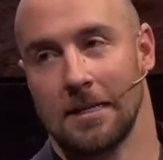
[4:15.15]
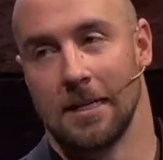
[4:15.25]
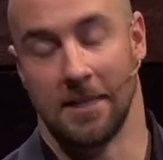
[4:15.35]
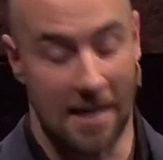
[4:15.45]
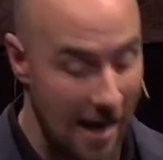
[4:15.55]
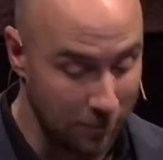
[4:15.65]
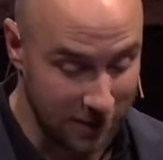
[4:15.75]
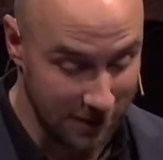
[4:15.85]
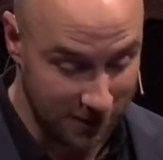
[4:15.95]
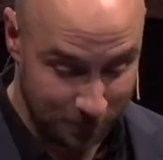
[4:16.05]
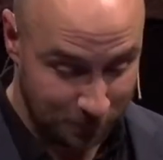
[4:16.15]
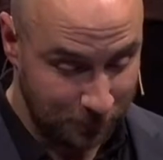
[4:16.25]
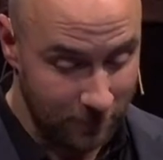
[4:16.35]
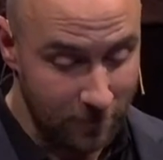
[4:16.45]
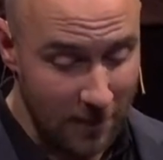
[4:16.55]
In the absence
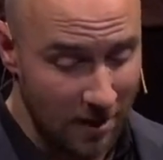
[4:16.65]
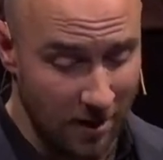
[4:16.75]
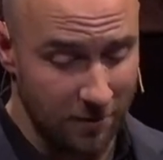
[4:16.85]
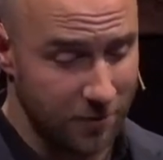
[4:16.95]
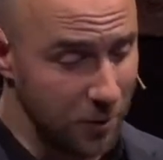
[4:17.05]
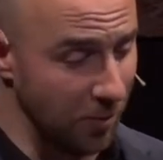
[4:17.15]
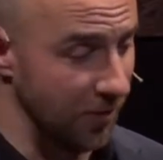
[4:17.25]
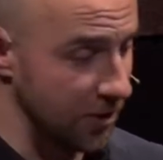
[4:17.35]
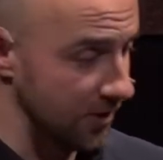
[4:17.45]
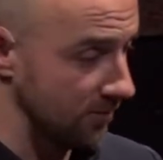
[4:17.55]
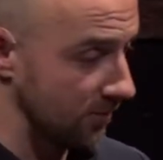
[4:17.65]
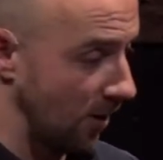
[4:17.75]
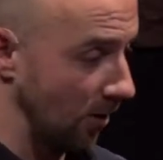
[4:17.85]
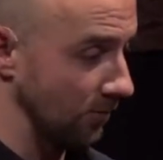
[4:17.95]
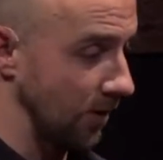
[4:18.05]
of supervision,
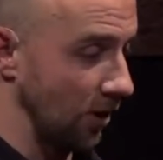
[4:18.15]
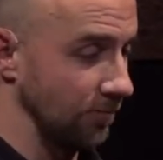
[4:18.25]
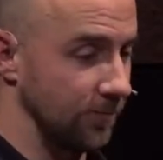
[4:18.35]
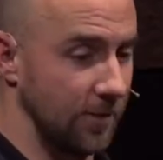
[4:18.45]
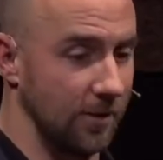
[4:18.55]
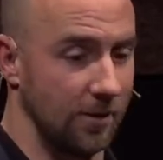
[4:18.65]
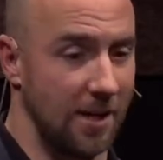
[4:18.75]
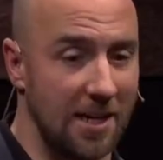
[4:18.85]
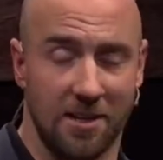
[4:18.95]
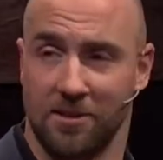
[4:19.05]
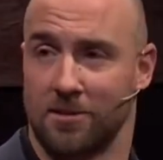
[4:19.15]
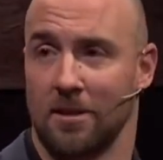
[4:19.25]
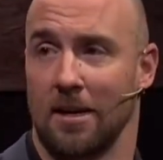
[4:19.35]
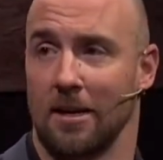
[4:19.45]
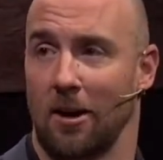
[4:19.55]
our, our kids
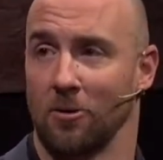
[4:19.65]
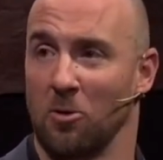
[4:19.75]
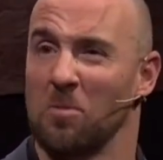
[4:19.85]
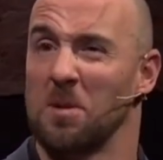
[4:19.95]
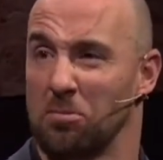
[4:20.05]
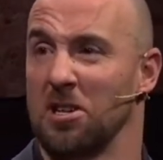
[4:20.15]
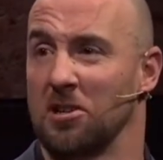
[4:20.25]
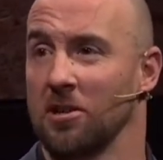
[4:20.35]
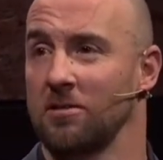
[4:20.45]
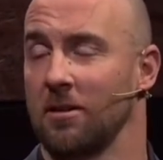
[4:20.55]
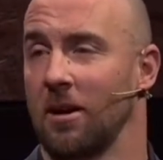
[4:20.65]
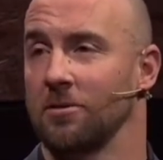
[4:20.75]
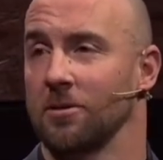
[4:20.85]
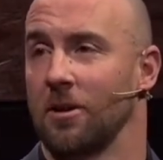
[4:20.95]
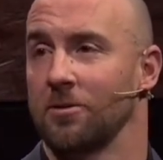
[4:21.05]
uh, are normally pretty good
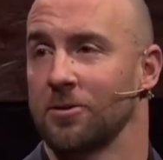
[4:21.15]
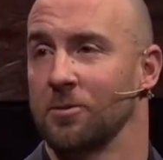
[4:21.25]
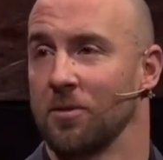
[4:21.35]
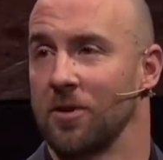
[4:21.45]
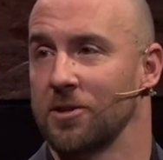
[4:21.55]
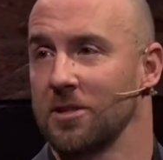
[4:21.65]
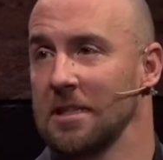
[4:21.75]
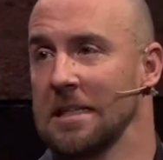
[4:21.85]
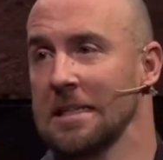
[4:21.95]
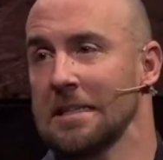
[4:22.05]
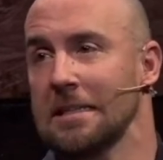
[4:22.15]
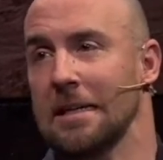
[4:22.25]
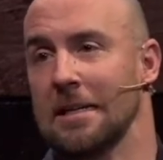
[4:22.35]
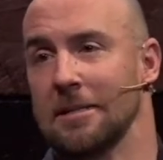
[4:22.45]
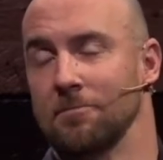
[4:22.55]
under, under supervision.
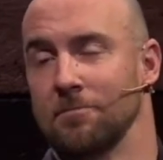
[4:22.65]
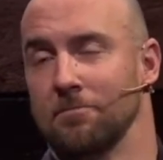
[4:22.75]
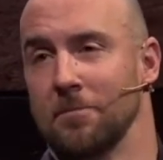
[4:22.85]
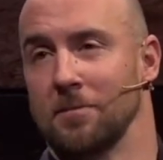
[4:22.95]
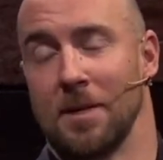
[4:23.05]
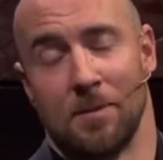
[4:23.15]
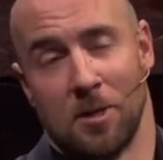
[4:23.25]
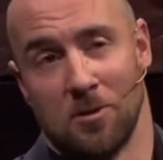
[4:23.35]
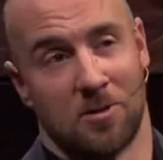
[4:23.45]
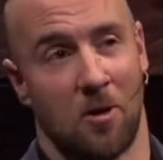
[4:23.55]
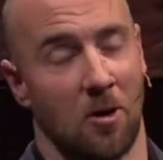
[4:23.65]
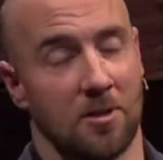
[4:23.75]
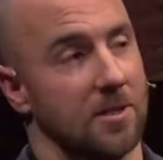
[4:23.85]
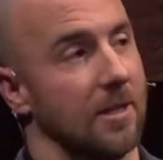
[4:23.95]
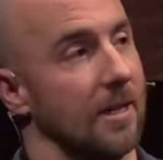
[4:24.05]
Um, maybe yours
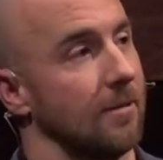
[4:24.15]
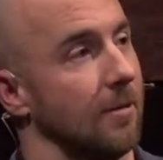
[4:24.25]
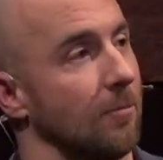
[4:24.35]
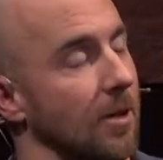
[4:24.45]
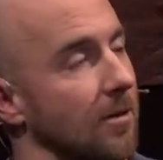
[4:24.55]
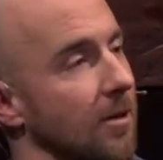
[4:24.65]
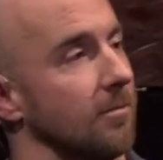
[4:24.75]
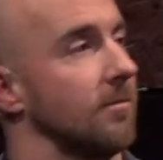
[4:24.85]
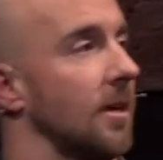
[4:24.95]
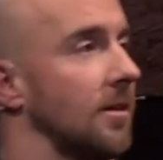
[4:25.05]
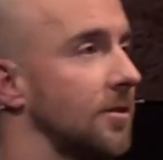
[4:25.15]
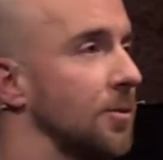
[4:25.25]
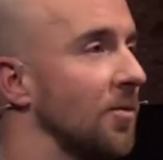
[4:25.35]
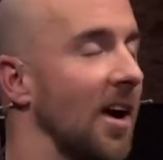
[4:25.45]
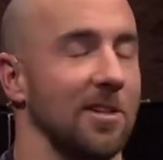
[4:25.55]
aren't, uh, whether they're uh,
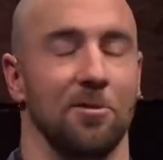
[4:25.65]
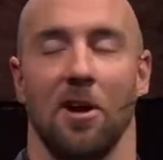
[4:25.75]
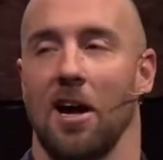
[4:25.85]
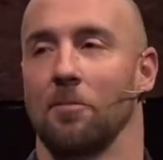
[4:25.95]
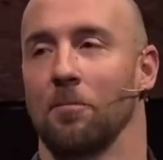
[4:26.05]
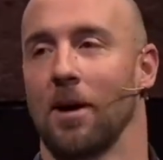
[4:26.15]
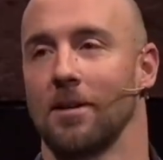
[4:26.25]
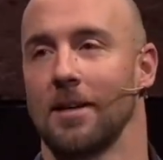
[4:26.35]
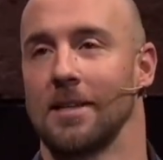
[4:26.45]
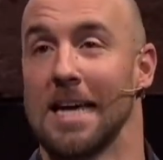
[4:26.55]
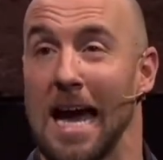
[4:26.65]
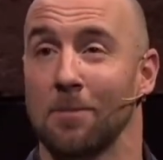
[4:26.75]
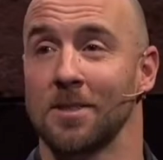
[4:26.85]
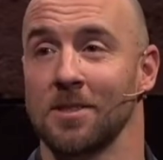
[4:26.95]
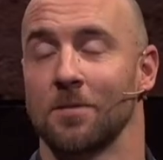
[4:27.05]
supervised or not, but in the
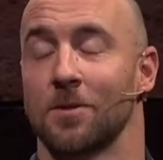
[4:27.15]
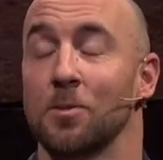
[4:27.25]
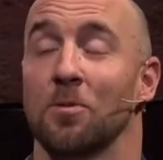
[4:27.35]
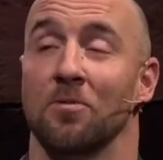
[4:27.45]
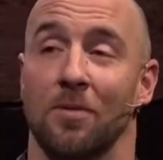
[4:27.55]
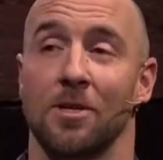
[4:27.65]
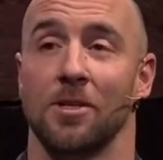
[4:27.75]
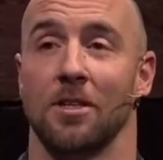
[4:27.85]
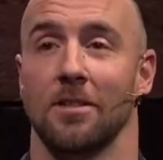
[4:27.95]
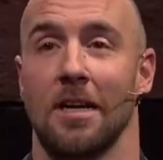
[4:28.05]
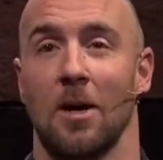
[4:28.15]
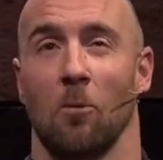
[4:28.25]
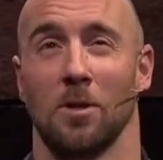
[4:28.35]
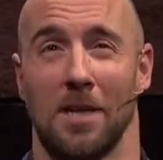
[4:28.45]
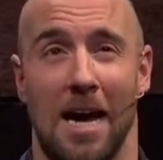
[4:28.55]
absence of supervision,
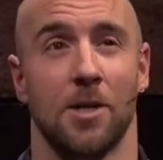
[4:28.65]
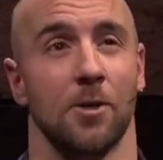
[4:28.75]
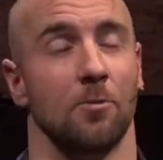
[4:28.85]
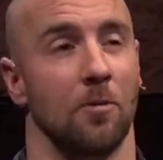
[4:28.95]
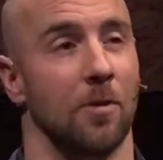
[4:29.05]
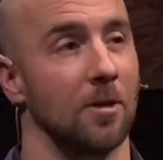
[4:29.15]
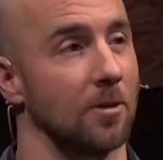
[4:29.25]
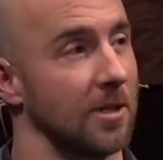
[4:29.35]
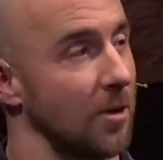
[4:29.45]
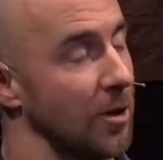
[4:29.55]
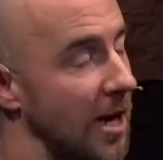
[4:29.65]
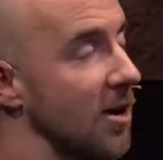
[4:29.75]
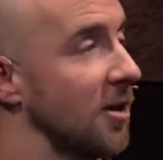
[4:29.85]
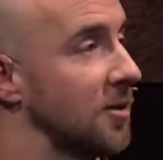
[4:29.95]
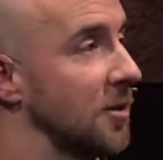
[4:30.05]
what's actually revealed is our
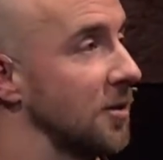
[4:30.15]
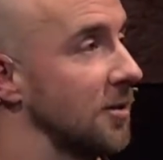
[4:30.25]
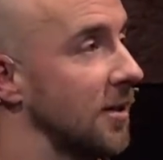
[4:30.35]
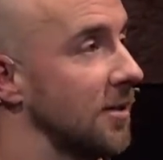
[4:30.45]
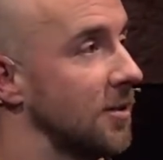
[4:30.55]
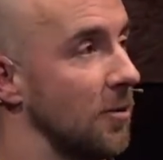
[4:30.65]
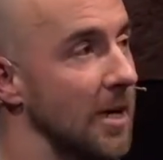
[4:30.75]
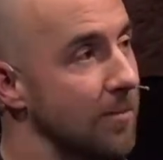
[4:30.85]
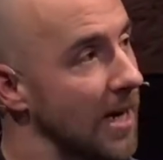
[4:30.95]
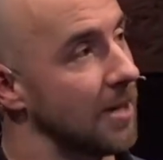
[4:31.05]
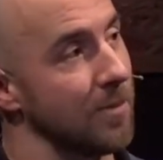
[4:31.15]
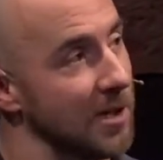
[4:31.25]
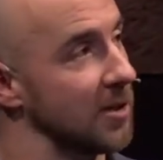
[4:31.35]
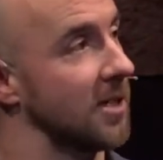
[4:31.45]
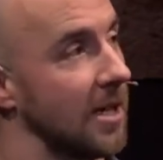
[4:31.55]
character. And so anybody can be
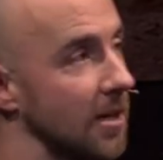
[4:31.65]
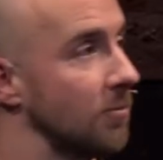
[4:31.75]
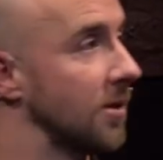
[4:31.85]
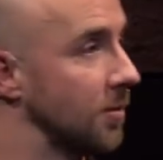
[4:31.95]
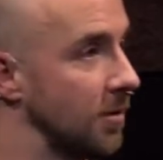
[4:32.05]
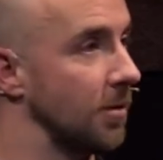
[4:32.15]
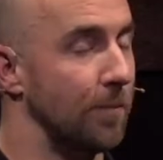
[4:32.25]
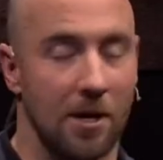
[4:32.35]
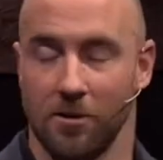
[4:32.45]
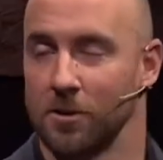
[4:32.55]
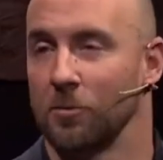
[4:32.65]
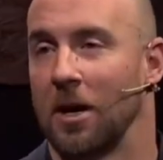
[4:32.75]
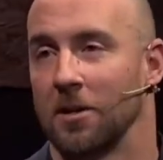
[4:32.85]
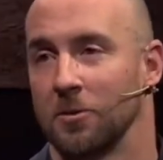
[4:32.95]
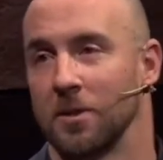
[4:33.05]
a good kid when the parents are
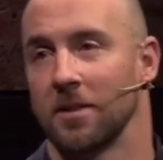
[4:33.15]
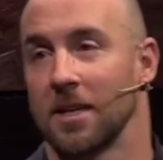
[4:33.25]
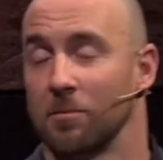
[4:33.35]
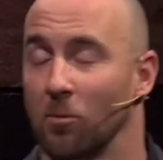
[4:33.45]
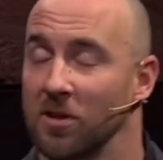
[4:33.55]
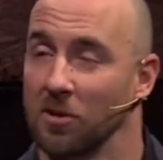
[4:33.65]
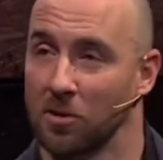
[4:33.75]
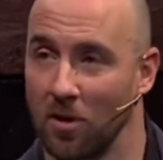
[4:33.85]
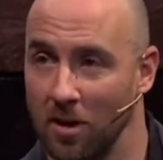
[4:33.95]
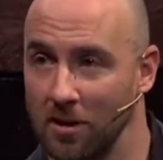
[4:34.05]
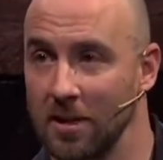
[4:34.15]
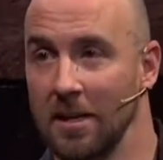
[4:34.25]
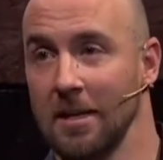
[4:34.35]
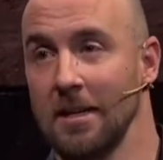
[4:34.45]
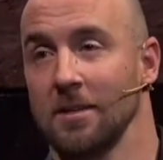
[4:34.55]
around and doing that thing, but when they're gone,
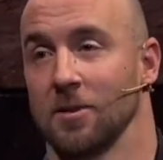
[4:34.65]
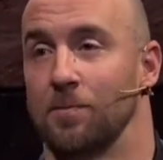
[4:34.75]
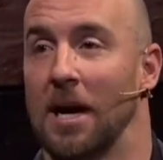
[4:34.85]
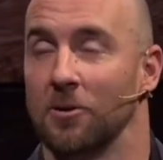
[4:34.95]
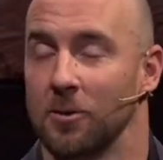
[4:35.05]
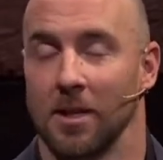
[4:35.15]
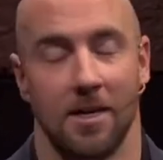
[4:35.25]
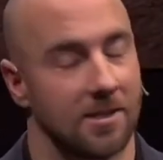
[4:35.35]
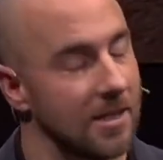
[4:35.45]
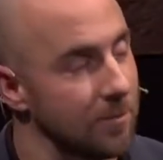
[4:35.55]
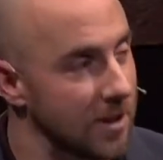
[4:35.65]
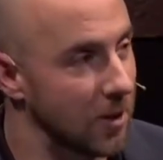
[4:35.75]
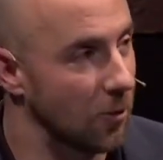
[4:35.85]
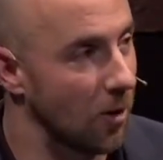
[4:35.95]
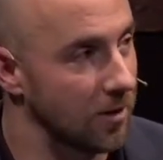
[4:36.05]
those boundary lines seem to
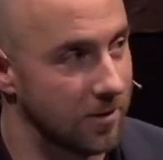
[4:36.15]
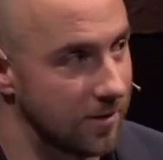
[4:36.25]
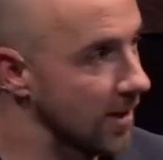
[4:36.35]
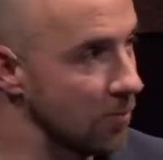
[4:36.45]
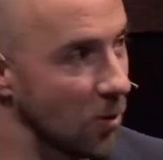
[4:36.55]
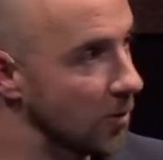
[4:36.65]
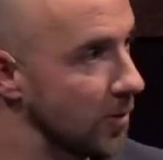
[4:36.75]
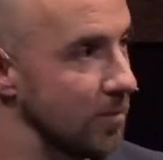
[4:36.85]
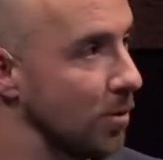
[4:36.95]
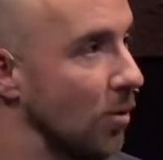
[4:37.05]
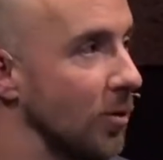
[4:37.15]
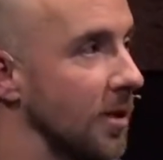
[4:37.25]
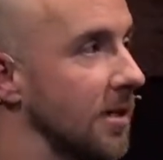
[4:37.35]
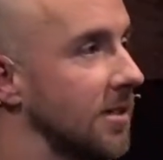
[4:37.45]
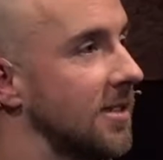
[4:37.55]
get crossed. The same works with
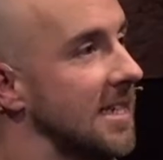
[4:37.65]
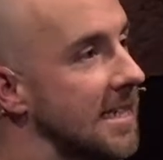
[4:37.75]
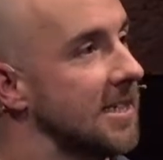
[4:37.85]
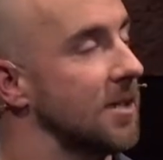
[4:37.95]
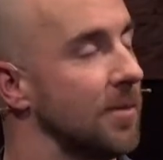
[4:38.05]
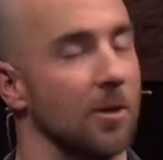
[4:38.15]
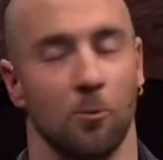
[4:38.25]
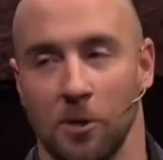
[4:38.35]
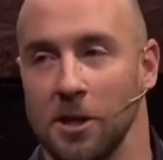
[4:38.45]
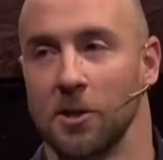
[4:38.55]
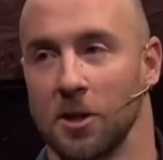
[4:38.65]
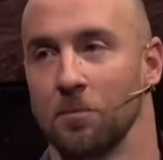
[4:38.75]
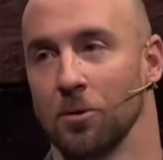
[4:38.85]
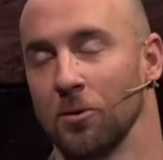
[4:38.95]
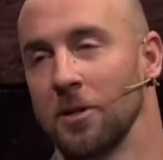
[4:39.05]
employees. It's easy to be a really good
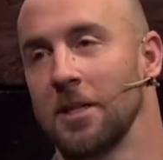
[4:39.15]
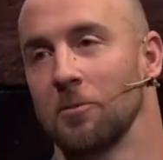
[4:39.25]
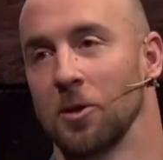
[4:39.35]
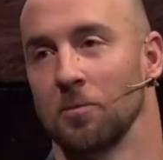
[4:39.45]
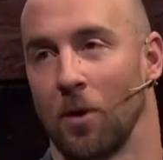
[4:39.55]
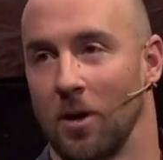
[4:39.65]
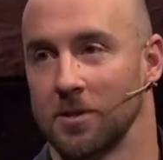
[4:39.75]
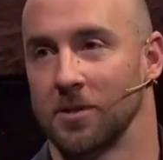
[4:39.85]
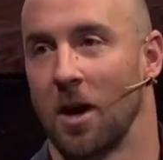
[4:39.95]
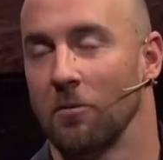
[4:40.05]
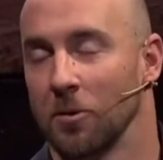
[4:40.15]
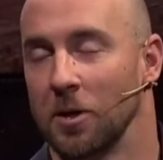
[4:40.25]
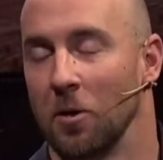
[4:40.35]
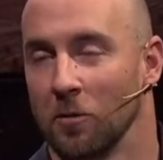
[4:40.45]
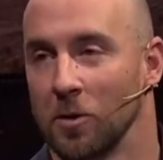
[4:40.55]
employee when your boss is
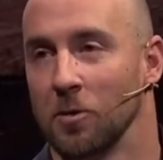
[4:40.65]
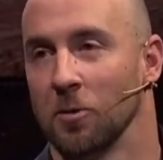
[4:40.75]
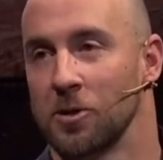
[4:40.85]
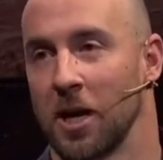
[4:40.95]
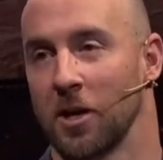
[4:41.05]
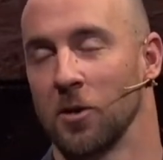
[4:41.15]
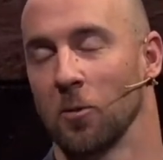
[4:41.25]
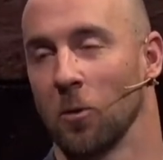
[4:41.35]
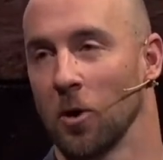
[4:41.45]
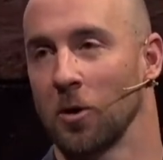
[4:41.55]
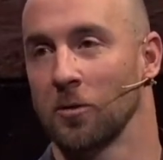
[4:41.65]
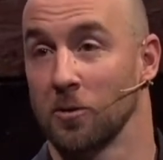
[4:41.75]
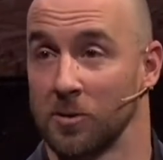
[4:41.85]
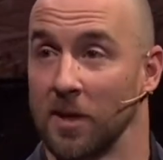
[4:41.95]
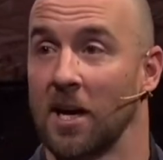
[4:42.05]
hovering over you or checking your work or
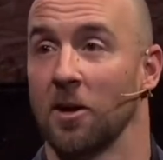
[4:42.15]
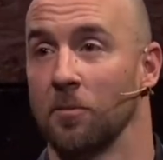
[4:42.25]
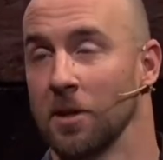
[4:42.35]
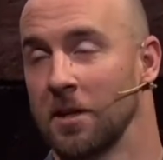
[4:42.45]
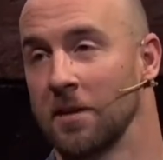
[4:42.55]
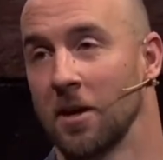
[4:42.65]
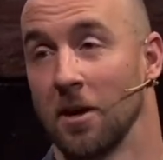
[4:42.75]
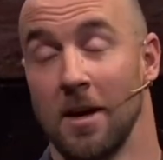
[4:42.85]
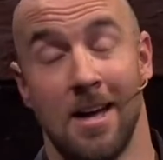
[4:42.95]
there's some accountability there.